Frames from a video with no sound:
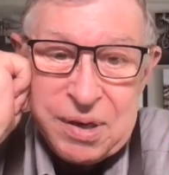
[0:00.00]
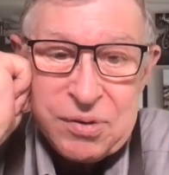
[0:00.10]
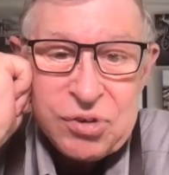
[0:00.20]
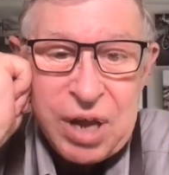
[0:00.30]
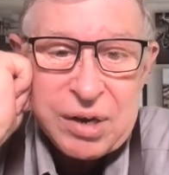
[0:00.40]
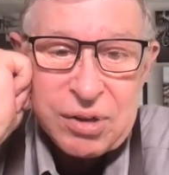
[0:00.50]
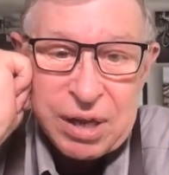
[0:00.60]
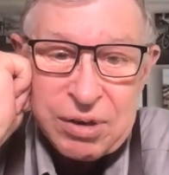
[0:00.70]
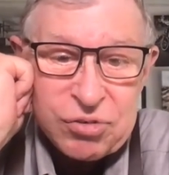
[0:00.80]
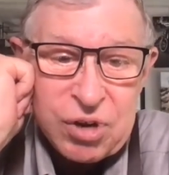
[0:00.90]
Second,
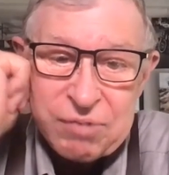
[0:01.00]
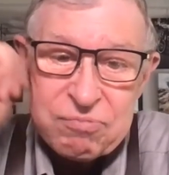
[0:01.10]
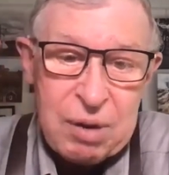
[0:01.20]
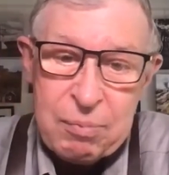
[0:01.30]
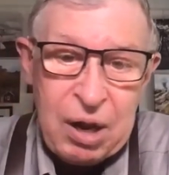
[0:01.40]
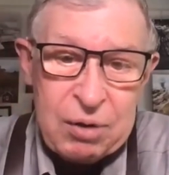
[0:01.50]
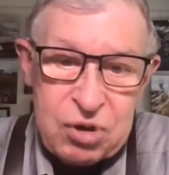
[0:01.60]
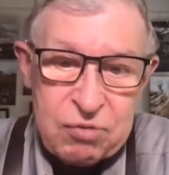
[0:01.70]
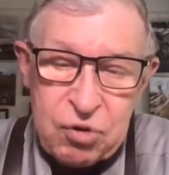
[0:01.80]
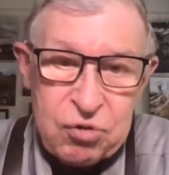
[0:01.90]
and it's not out
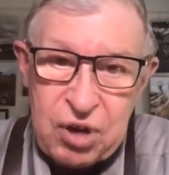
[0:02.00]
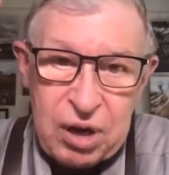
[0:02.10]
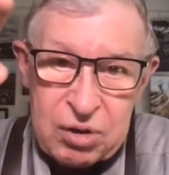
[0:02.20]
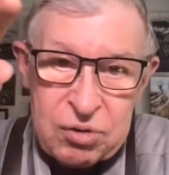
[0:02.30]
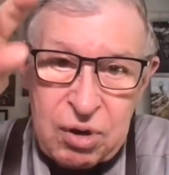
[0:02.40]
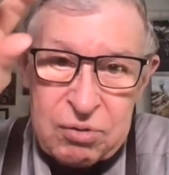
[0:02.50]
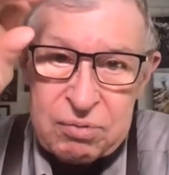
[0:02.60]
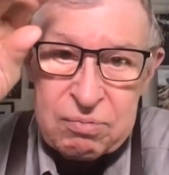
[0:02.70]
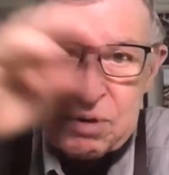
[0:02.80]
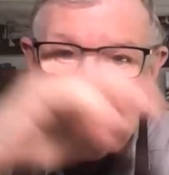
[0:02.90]
there for sale.
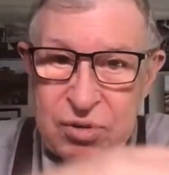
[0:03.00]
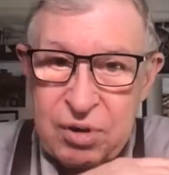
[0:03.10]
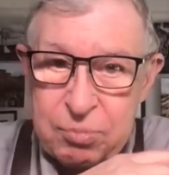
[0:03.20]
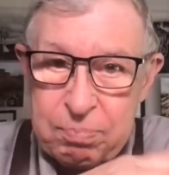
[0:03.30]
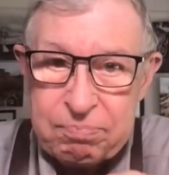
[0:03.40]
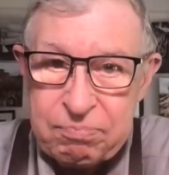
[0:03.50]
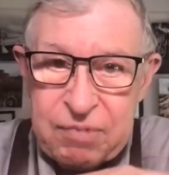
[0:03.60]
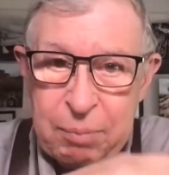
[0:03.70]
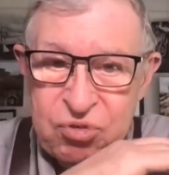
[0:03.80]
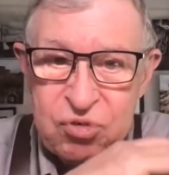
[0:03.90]

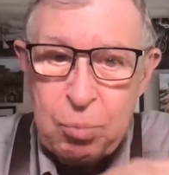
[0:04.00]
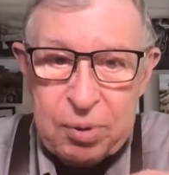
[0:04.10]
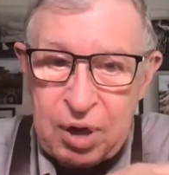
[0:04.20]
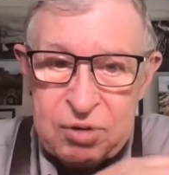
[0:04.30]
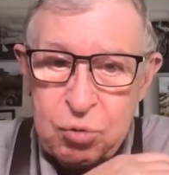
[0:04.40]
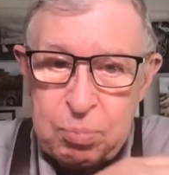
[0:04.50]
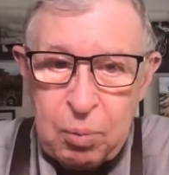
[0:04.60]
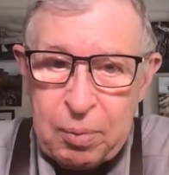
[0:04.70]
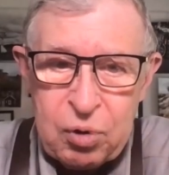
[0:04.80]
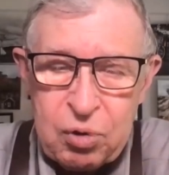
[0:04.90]
I'm stupid. I do pro
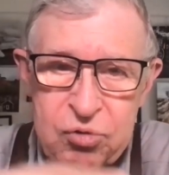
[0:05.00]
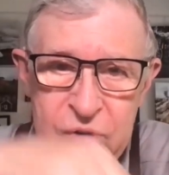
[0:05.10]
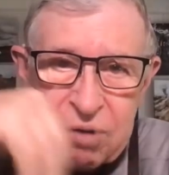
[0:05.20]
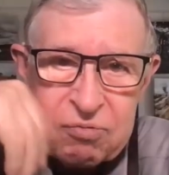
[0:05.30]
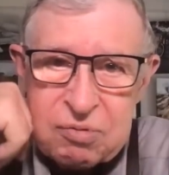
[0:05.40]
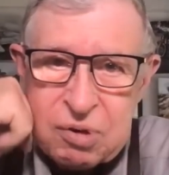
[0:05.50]
bono stuff.